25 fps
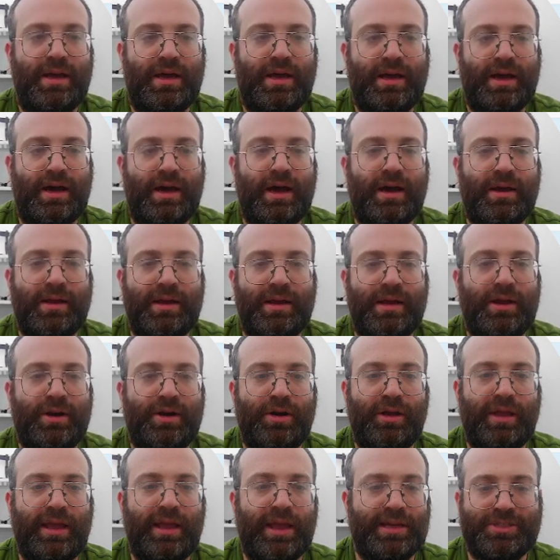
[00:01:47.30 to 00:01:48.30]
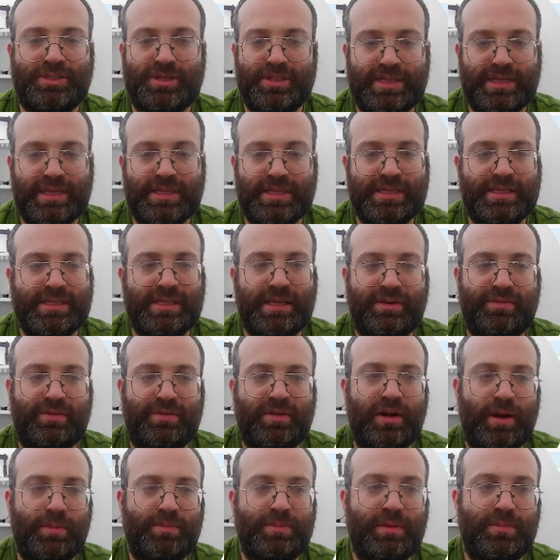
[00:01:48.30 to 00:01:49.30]
Early exercise is never
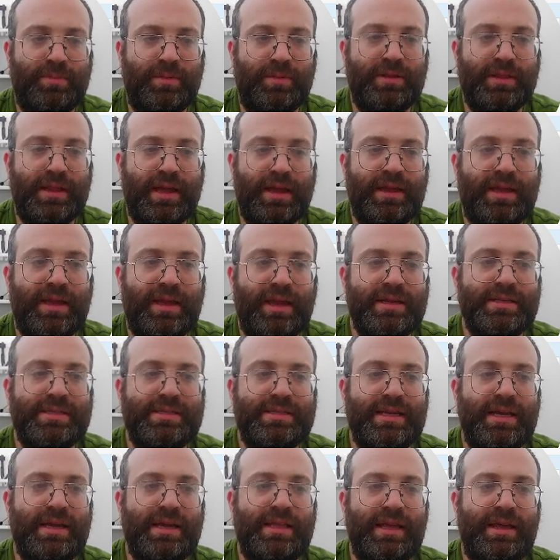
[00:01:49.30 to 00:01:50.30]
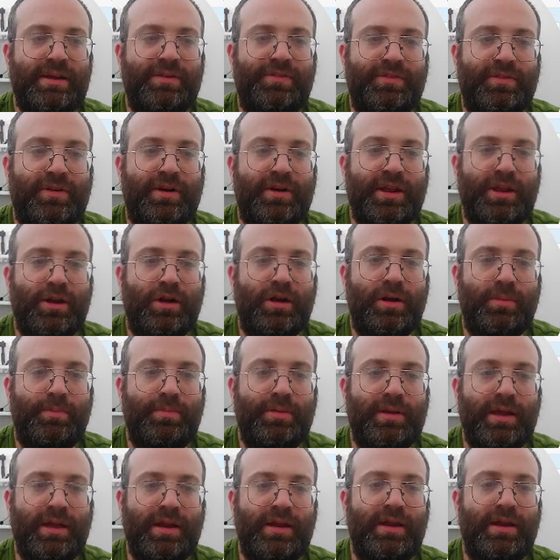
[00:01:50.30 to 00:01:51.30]
optimal in that case. And then for
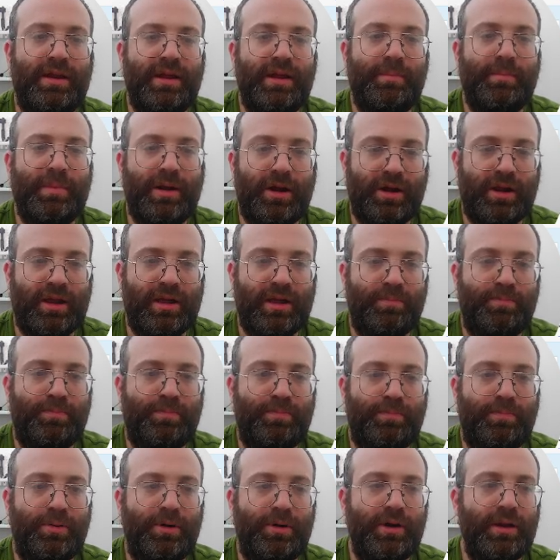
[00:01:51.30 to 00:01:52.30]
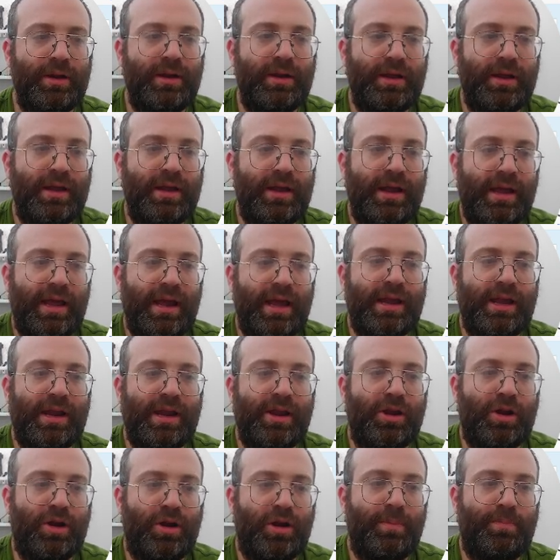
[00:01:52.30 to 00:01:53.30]
a American put and
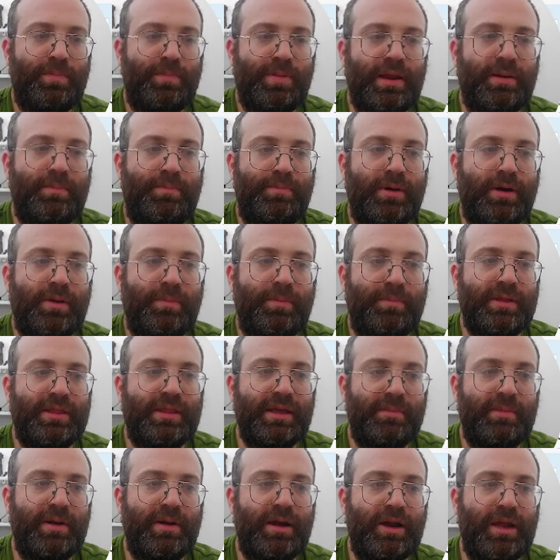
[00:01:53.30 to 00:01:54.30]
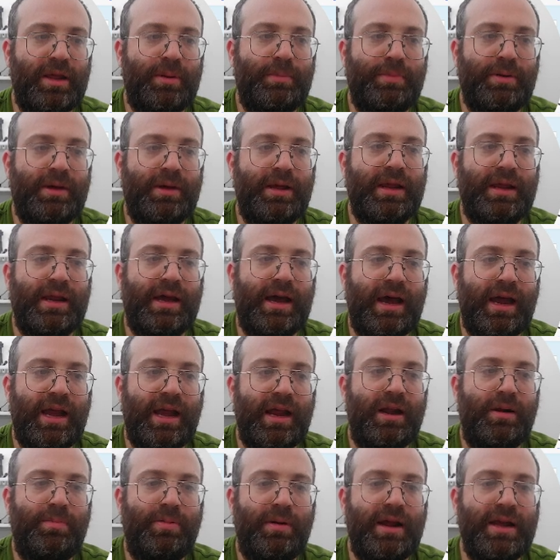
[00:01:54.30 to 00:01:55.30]
the European put. But the American put at a
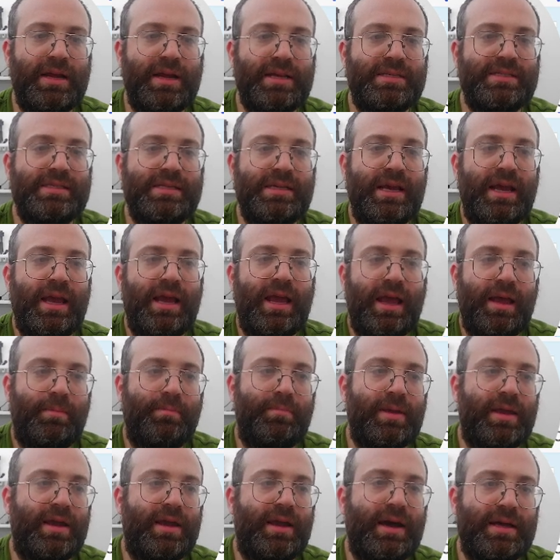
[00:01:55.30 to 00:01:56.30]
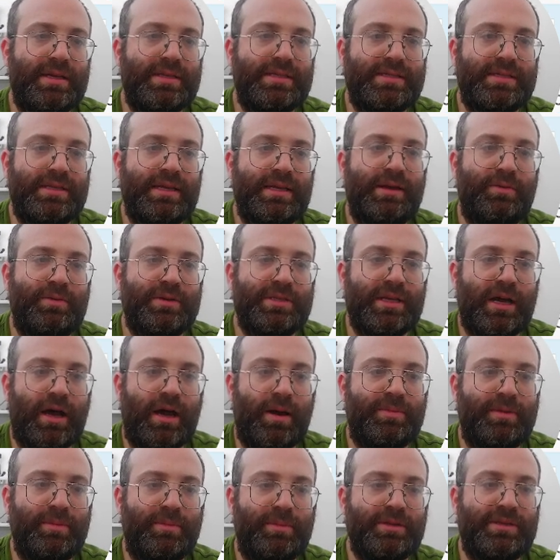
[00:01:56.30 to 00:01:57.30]
higher price because it was
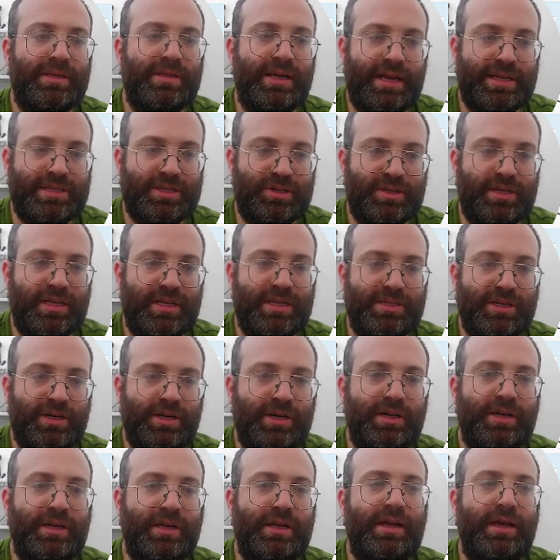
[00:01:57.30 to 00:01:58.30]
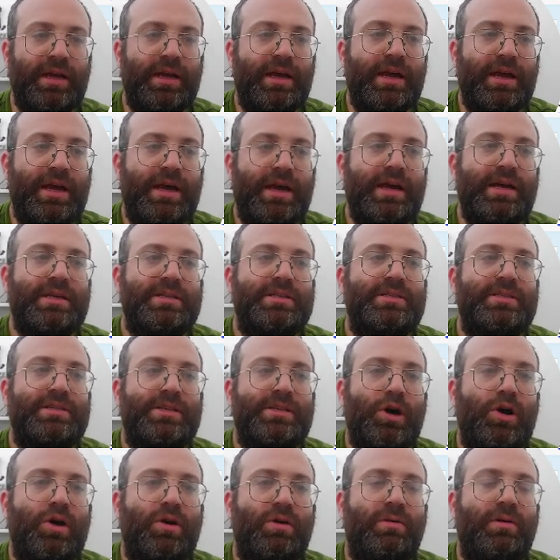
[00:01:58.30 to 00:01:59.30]
optimal to exercise early.
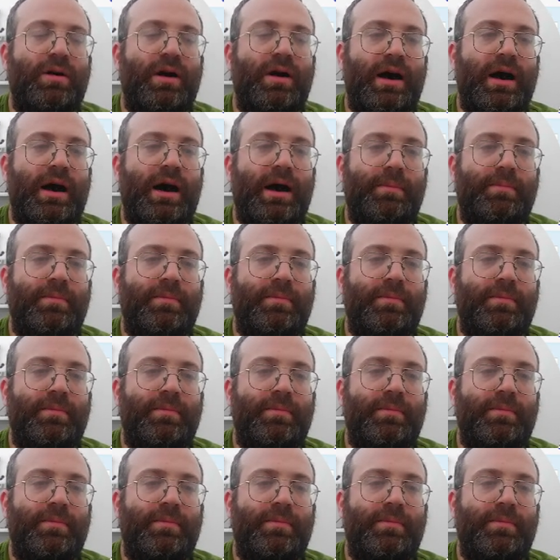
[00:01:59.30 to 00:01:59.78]
So